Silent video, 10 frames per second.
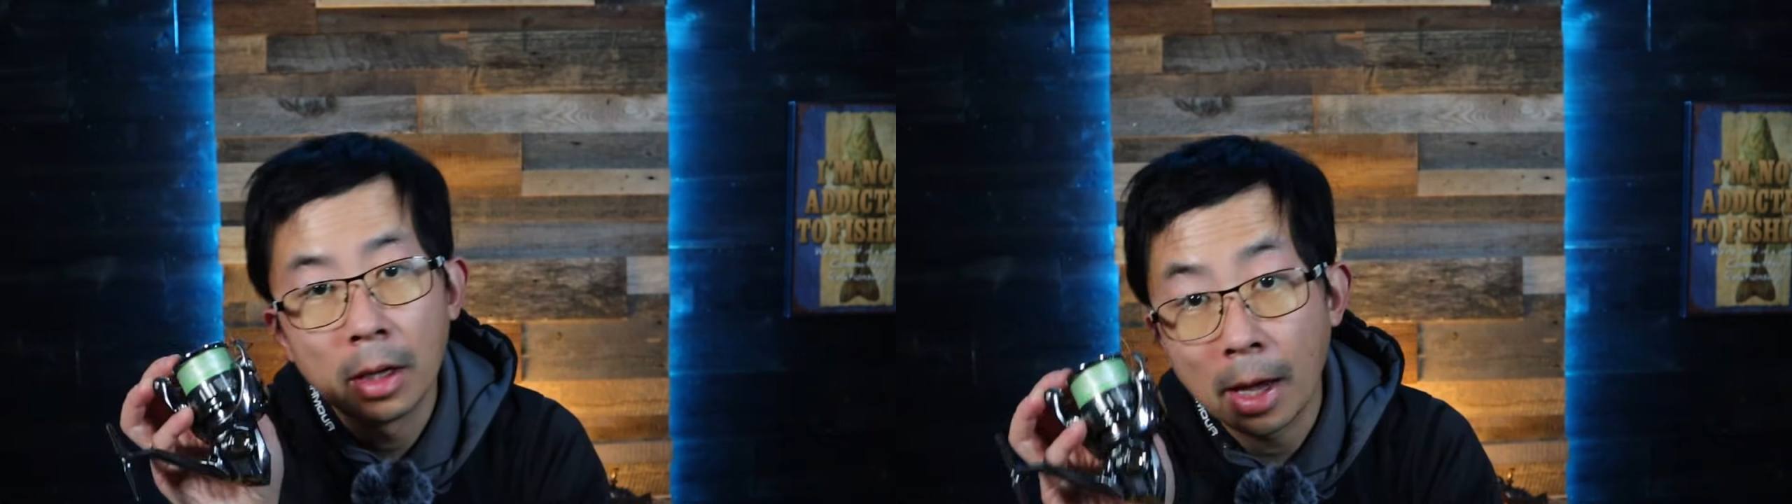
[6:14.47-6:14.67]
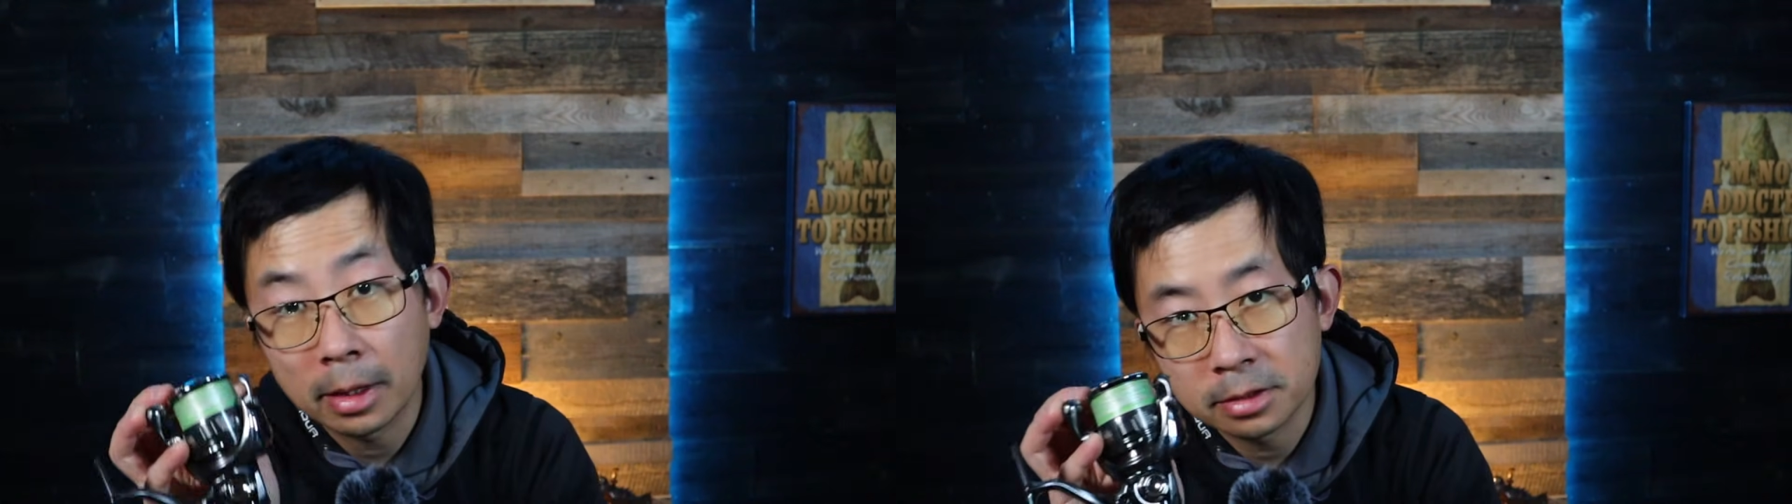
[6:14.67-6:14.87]

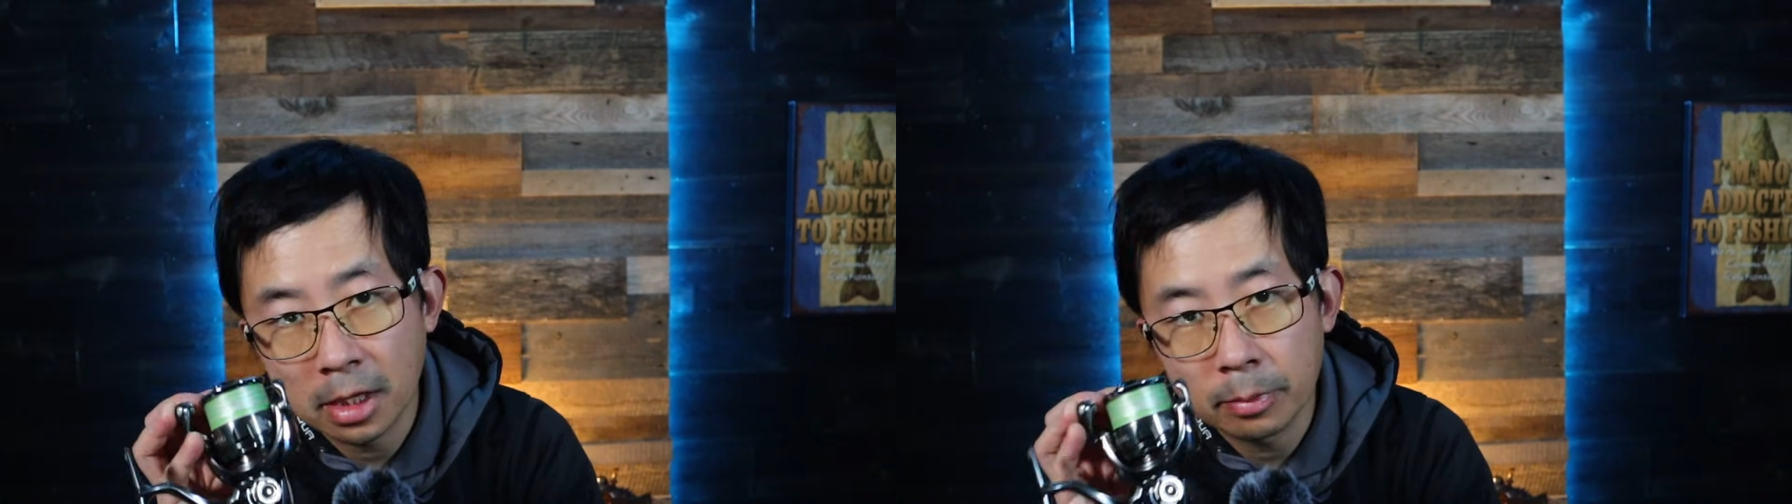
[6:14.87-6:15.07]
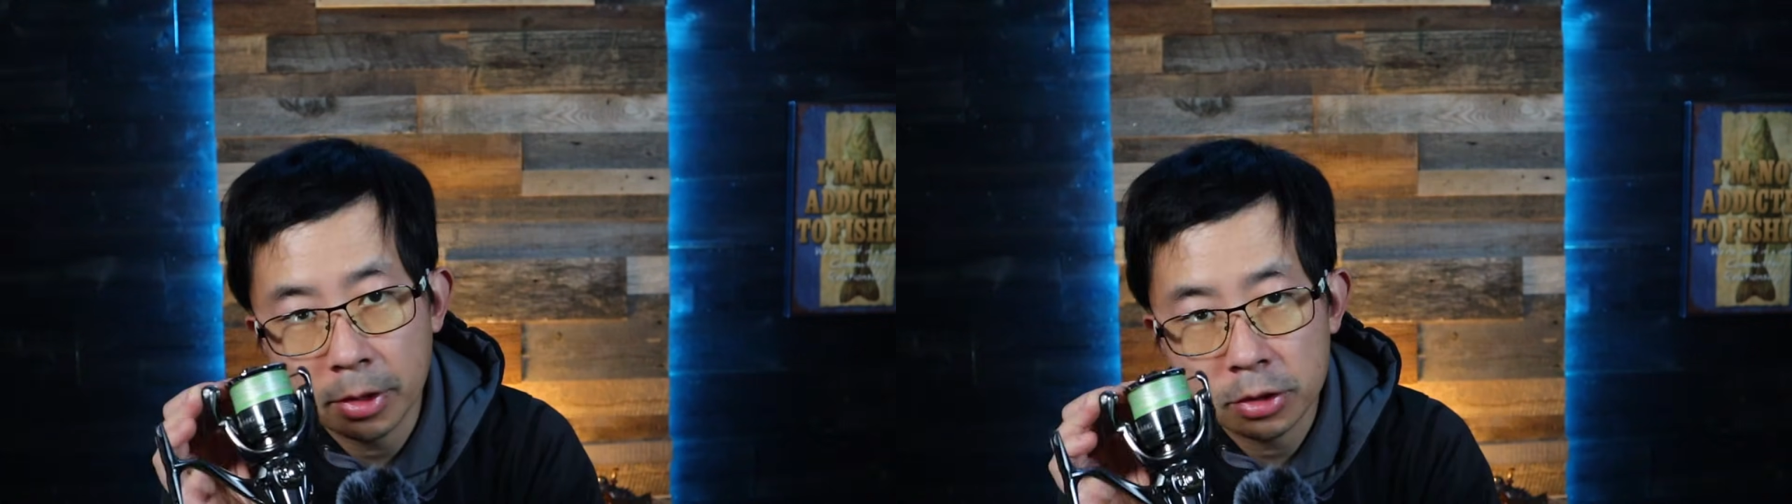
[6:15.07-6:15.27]
had the
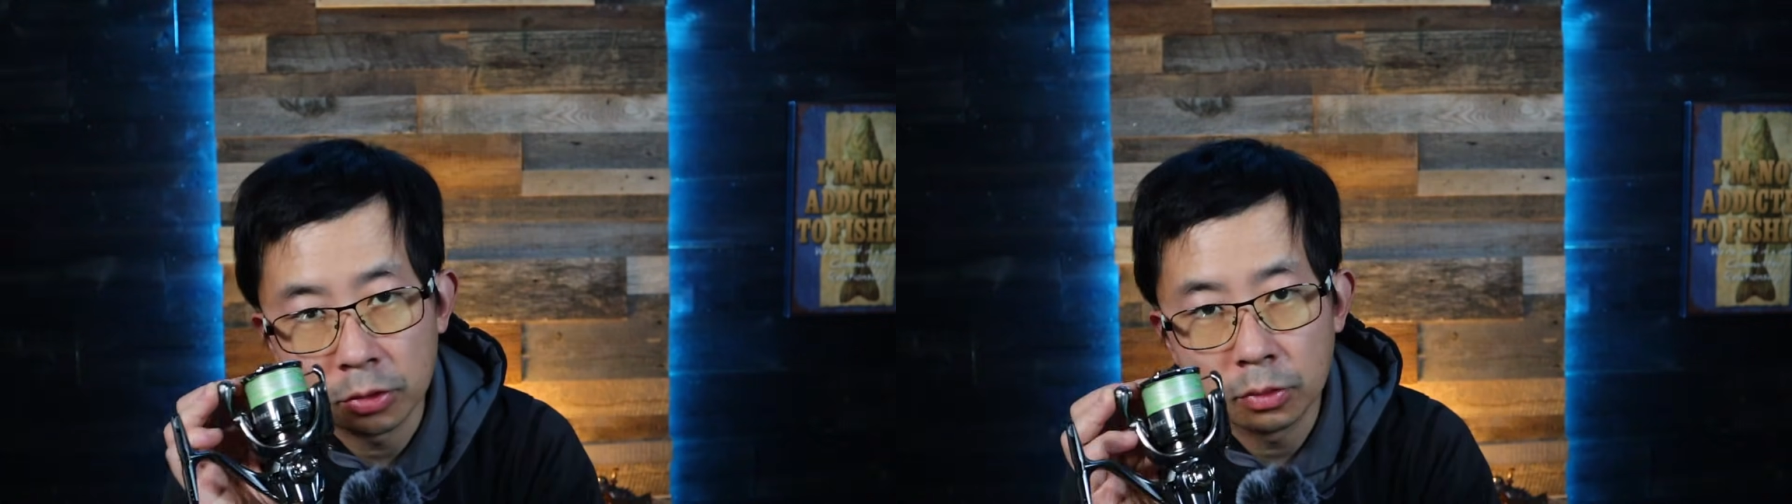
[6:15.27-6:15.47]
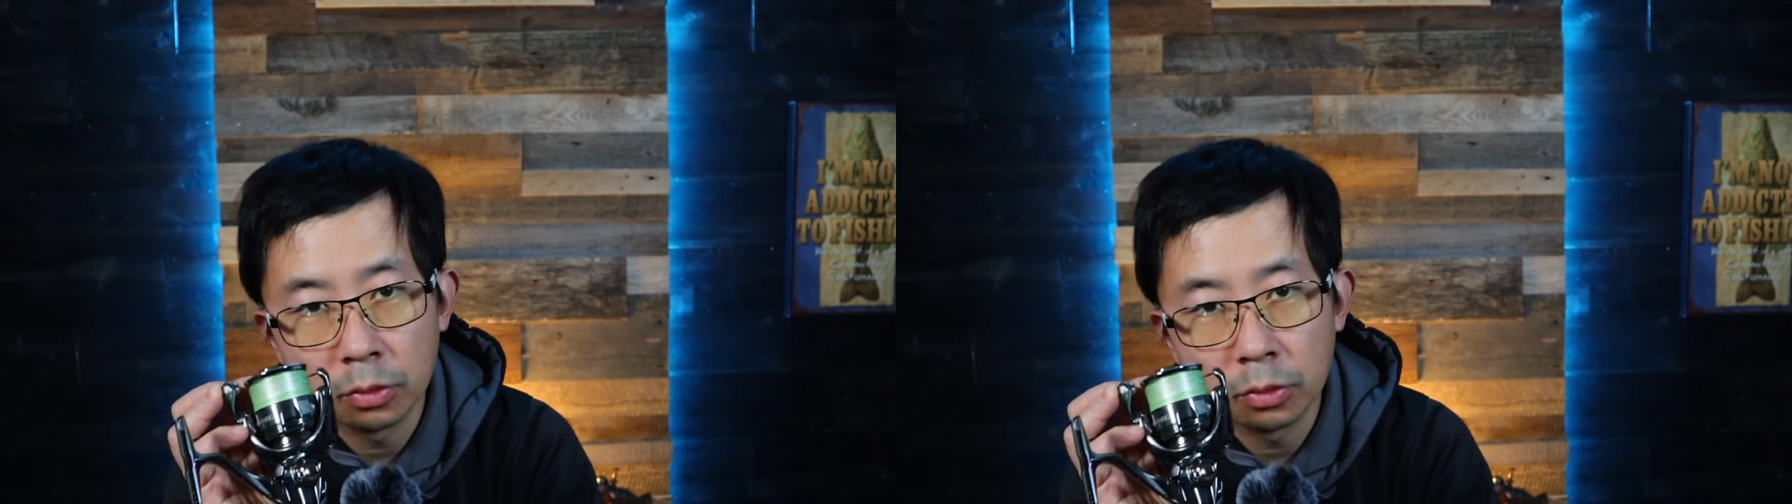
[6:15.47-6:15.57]
same issue,